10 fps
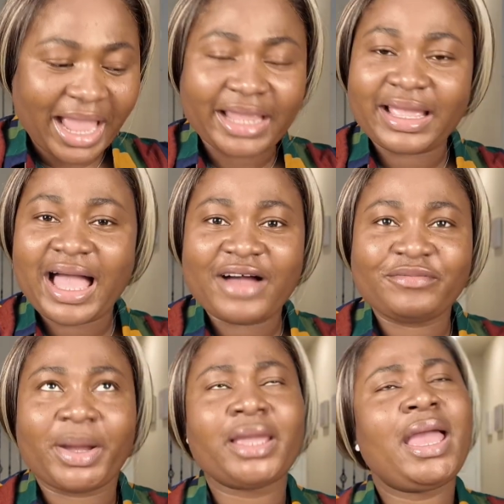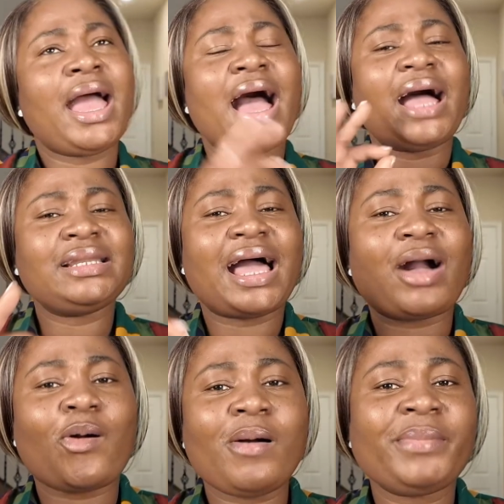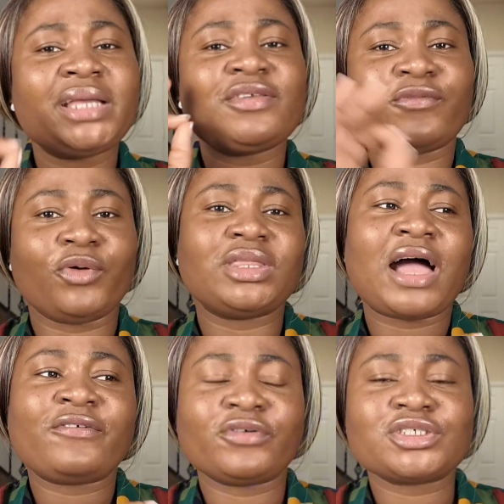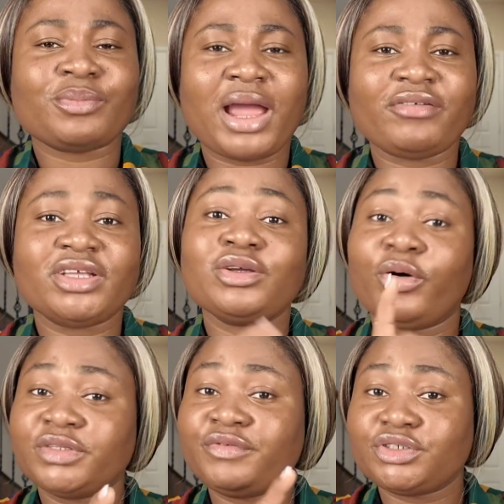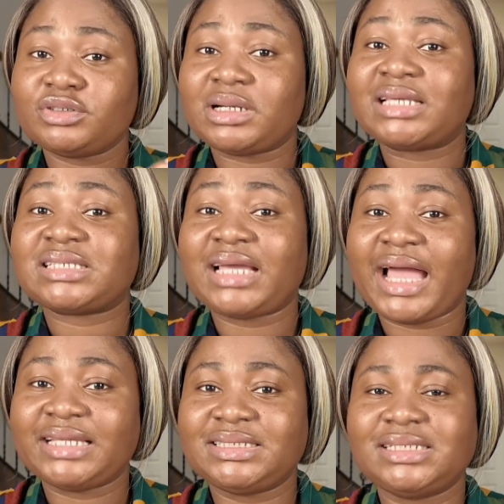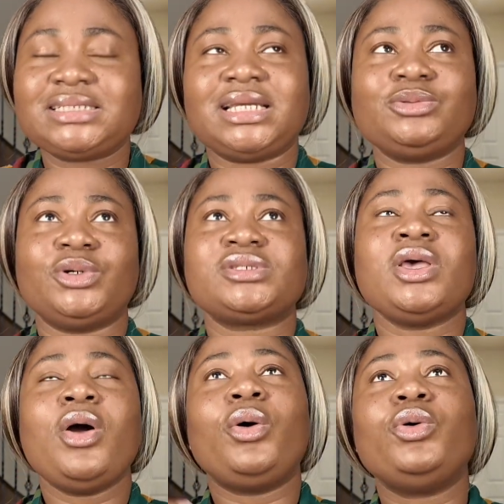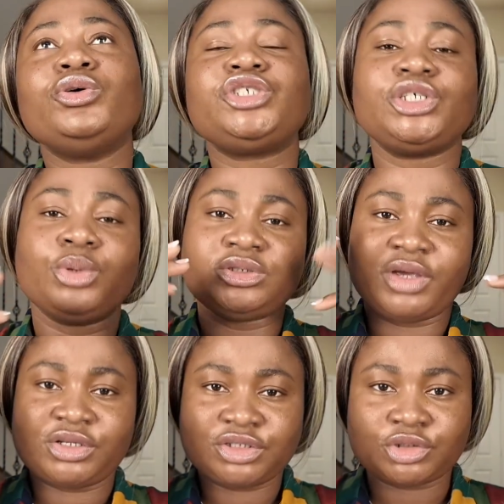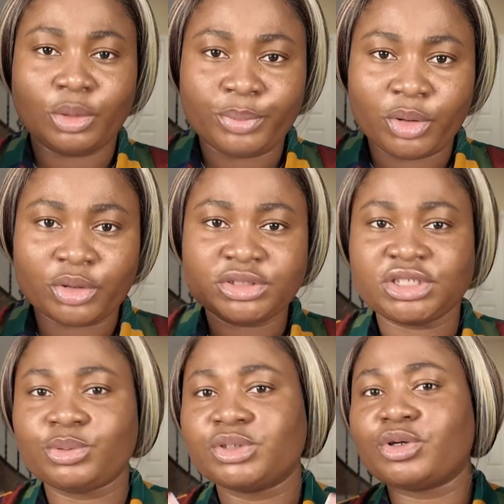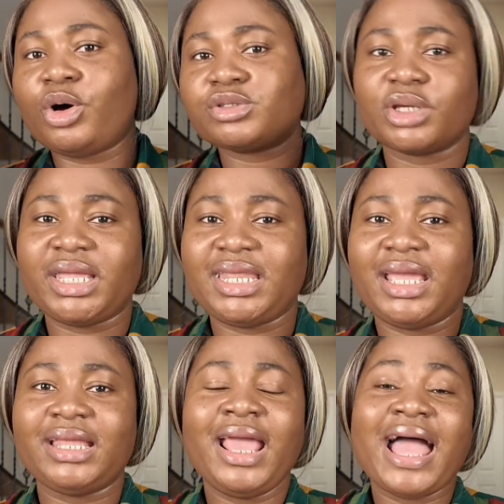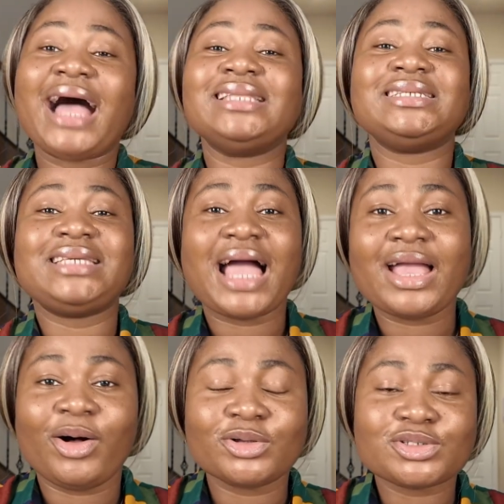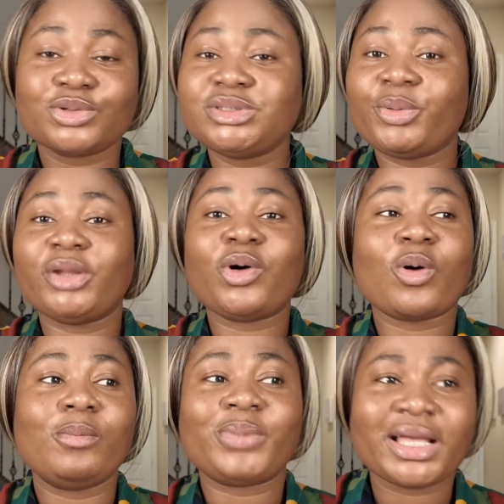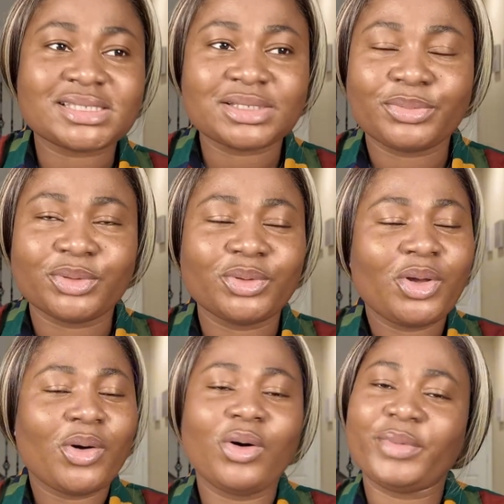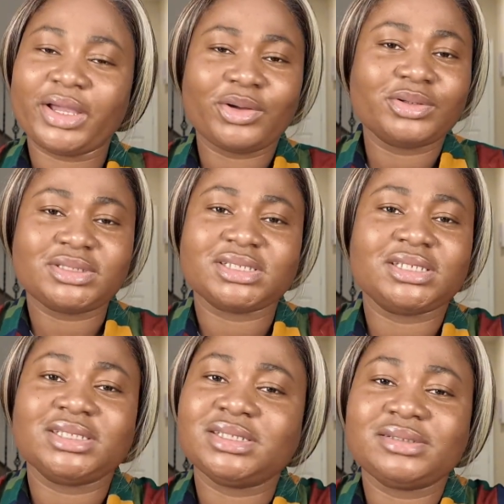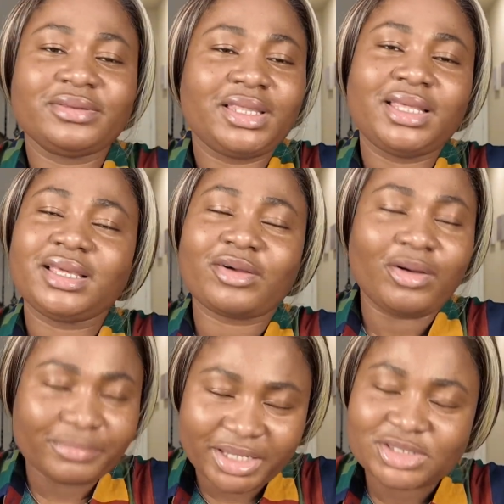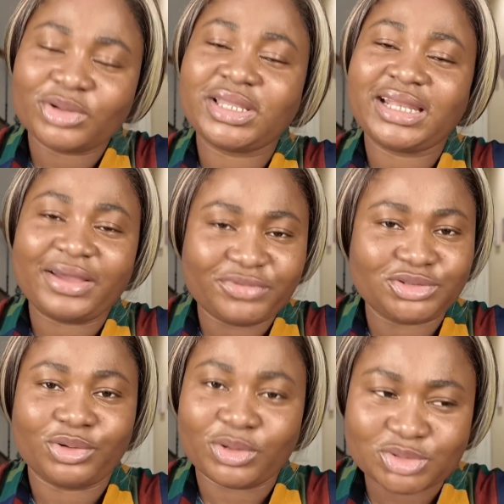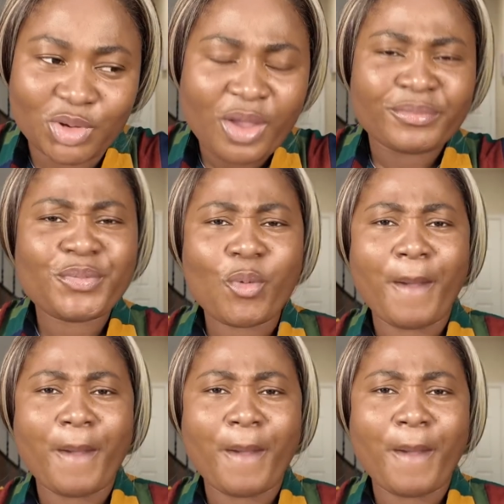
have my... And a comment for that first marriage of the video that I said I deleted was, oh, she was very stubborn, she was hot-headed, and the guy also, they were not compatible. Oh my God, the comments on that video also. People were